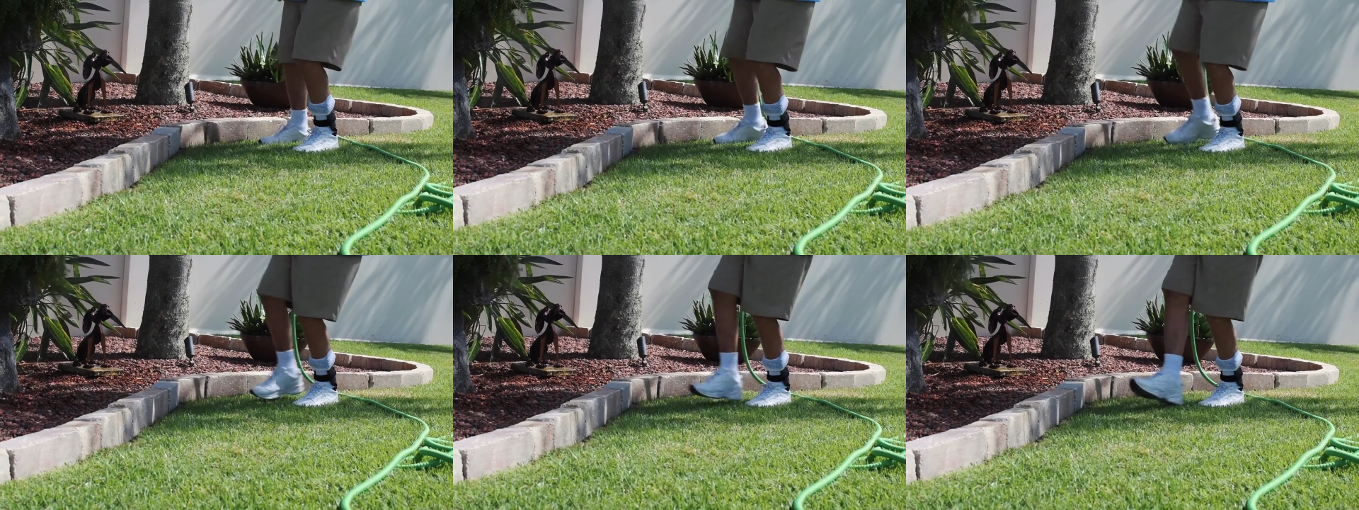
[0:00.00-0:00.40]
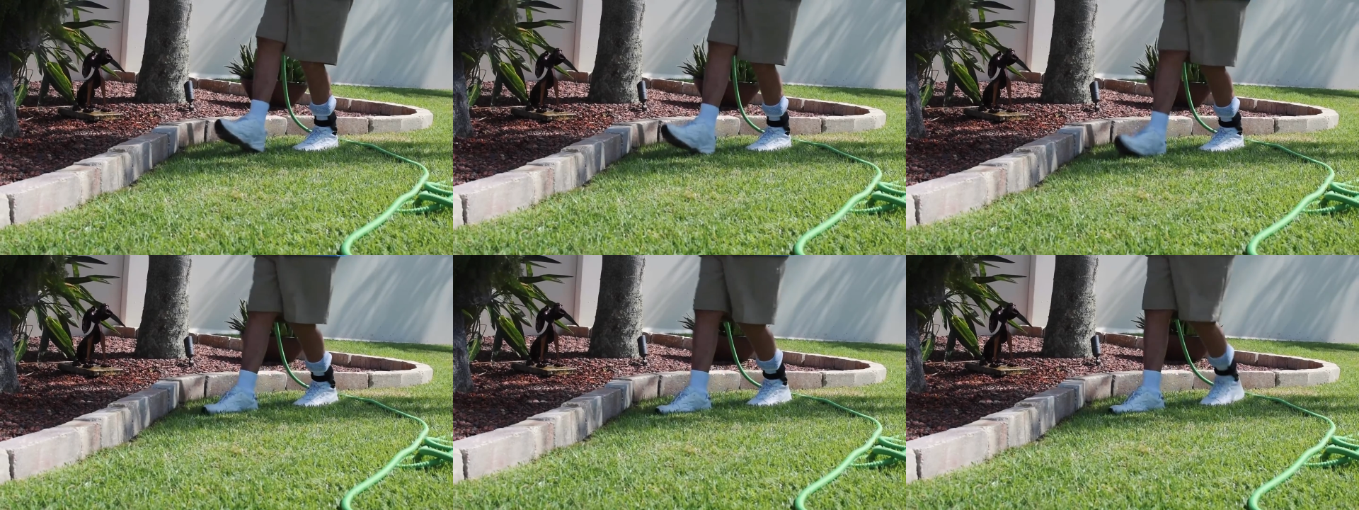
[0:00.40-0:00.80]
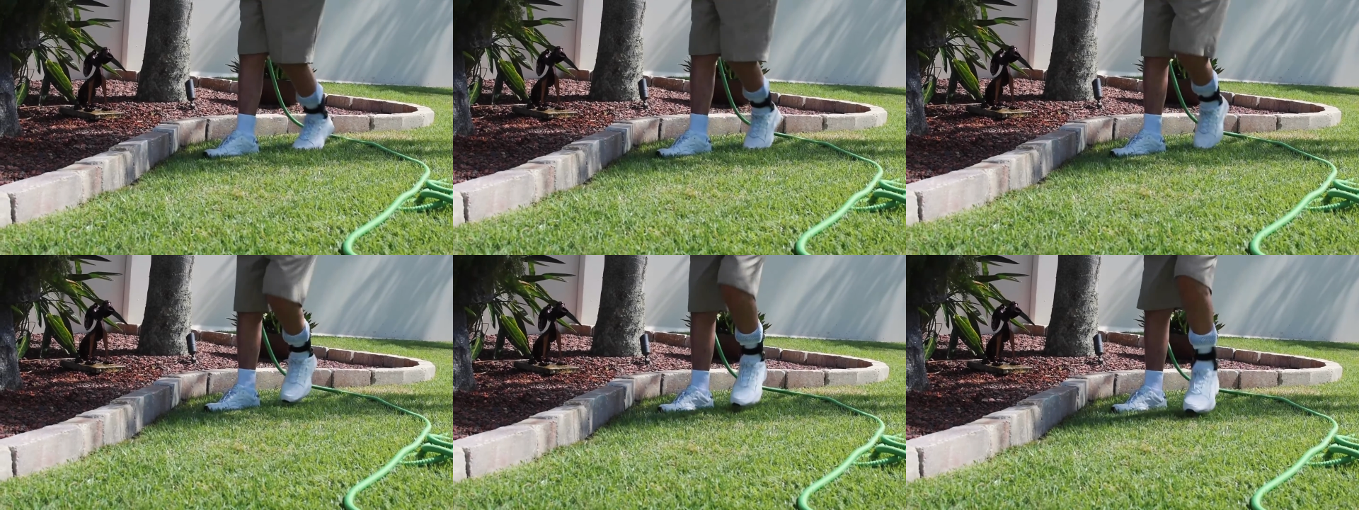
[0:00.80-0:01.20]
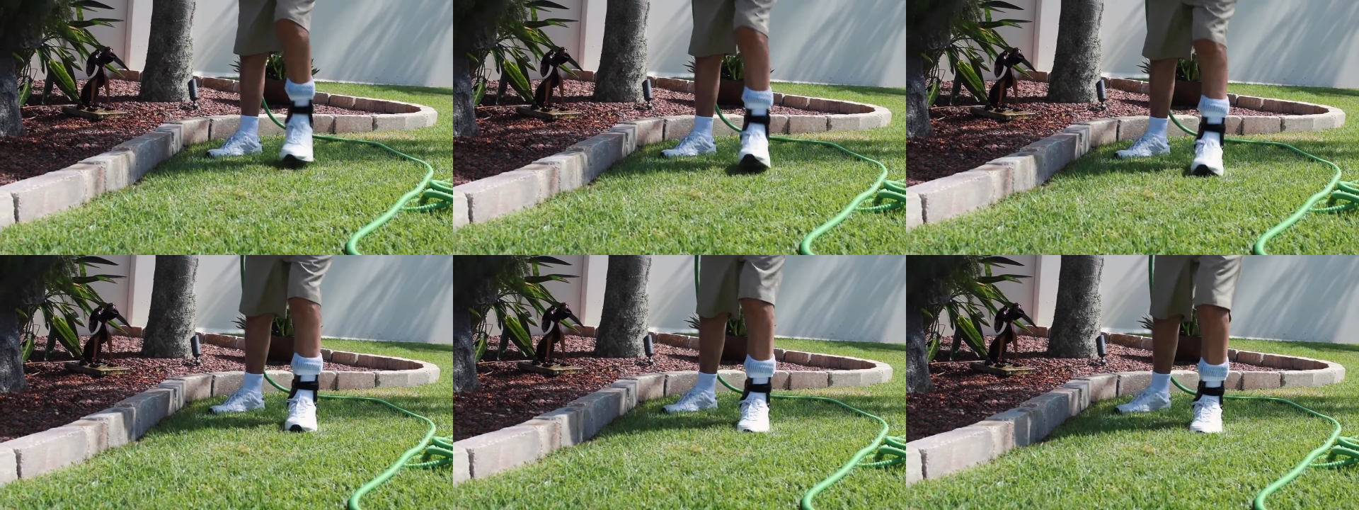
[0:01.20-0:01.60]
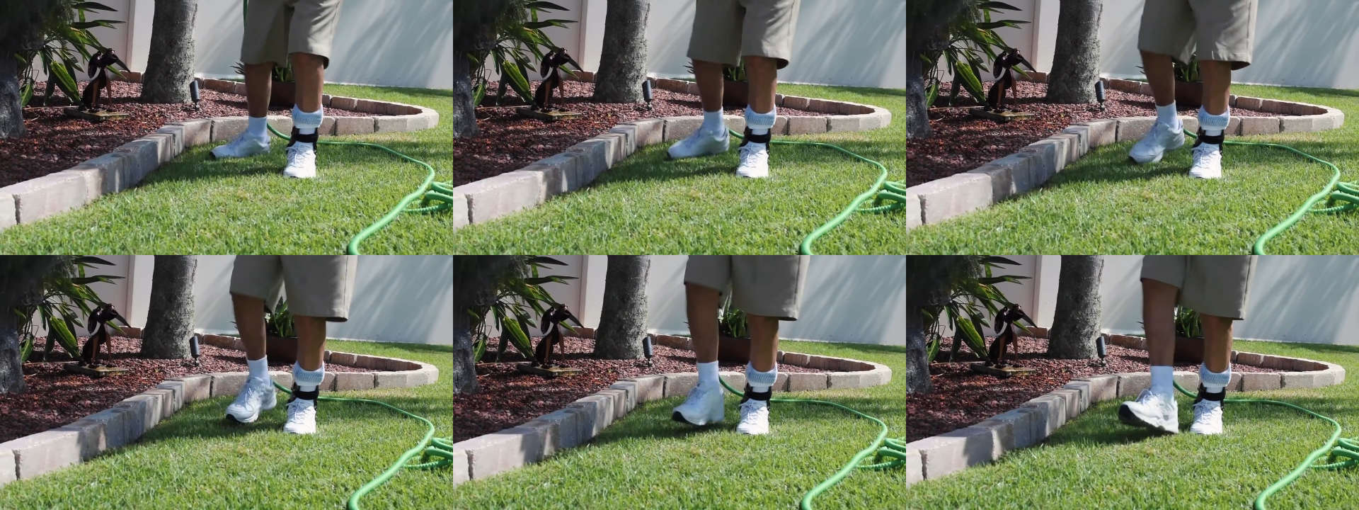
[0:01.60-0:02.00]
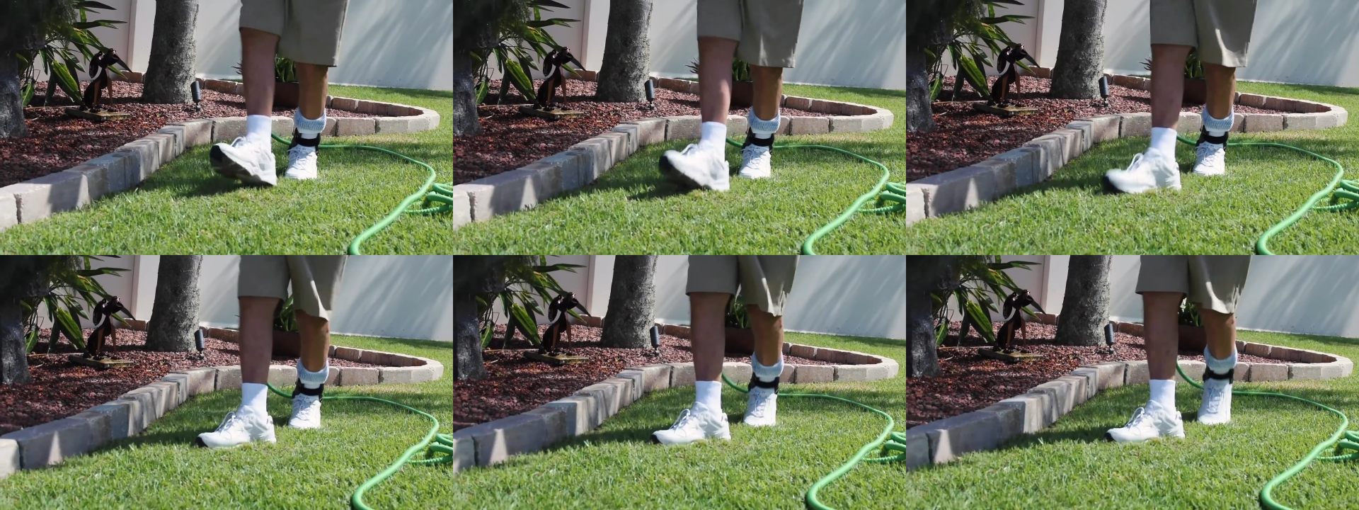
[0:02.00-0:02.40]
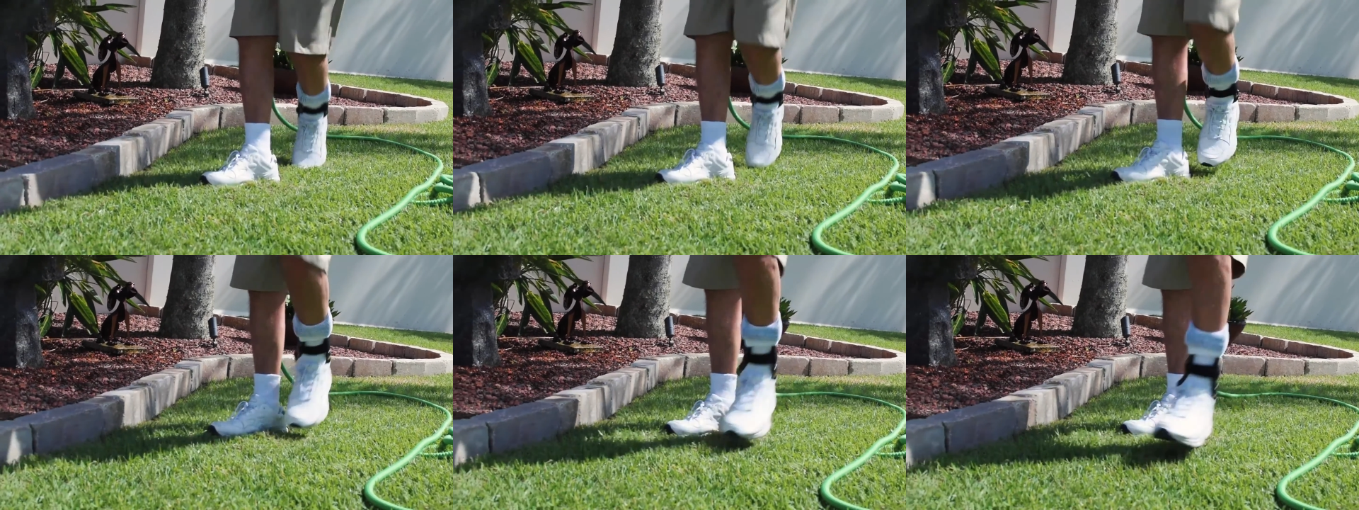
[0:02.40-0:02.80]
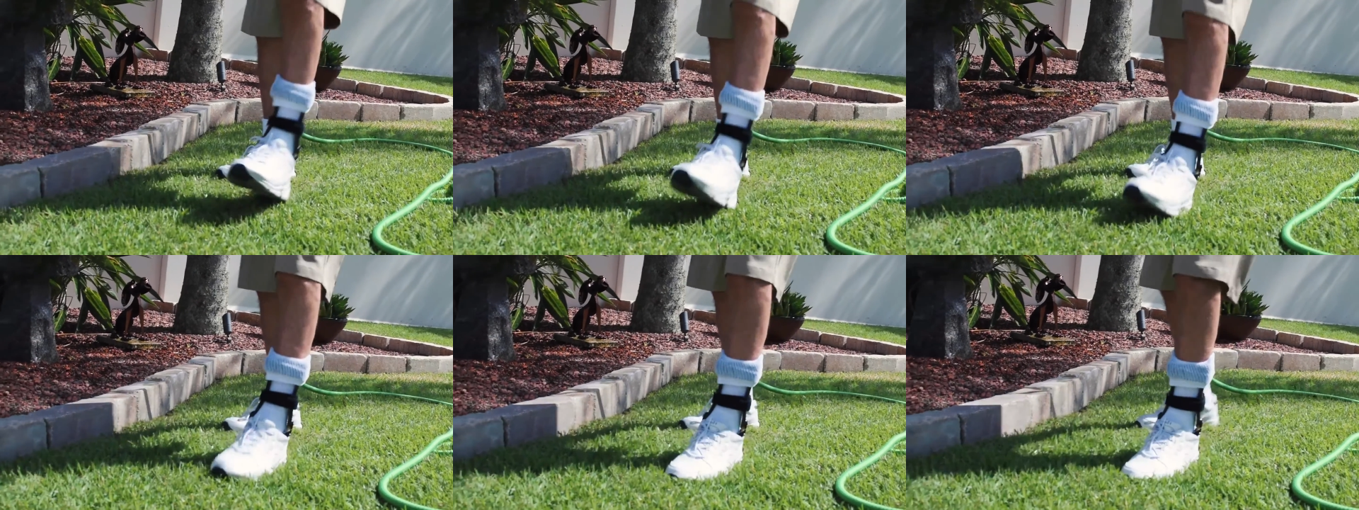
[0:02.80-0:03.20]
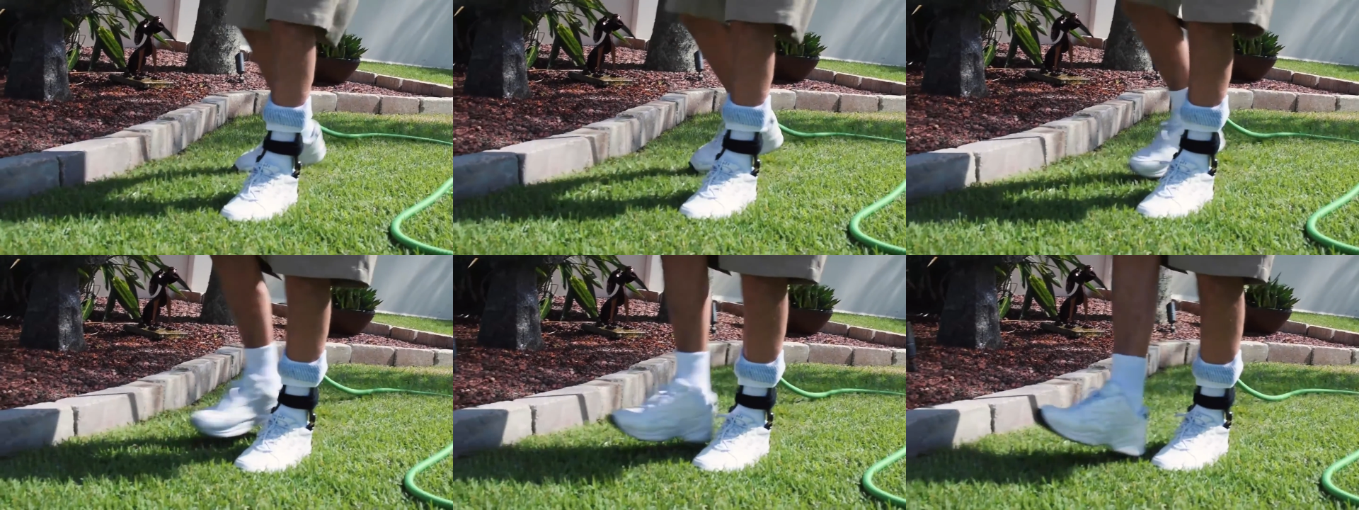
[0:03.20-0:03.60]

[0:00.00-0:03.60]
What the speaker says: No face is visible, so there are no lips to read.